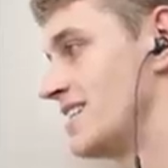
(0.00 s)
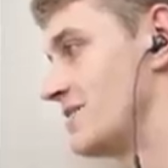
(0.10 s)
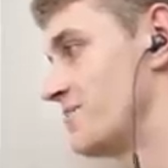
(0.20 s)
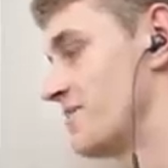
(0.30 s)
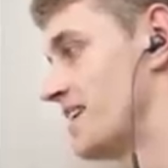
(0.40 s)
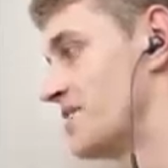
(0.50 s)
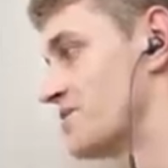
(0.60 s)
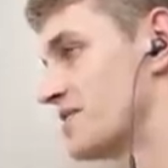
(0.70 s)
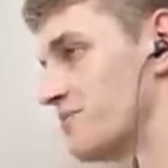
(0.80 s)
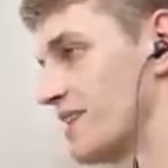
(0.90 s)
then,
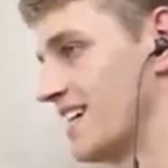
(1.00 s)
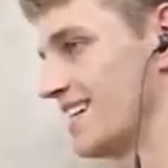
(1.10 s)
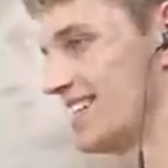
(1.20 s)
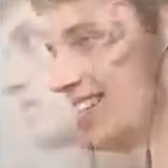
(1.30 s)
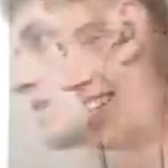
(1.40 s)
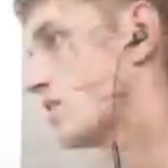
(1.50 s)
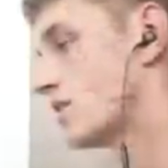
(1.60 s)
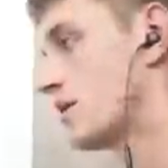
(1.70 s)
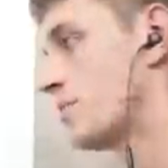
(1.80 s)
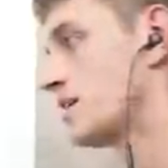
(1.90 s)
interesting.
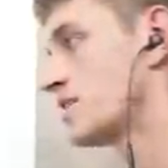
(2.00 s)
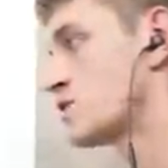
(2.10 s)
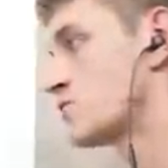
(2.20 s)
Okay, Peloton's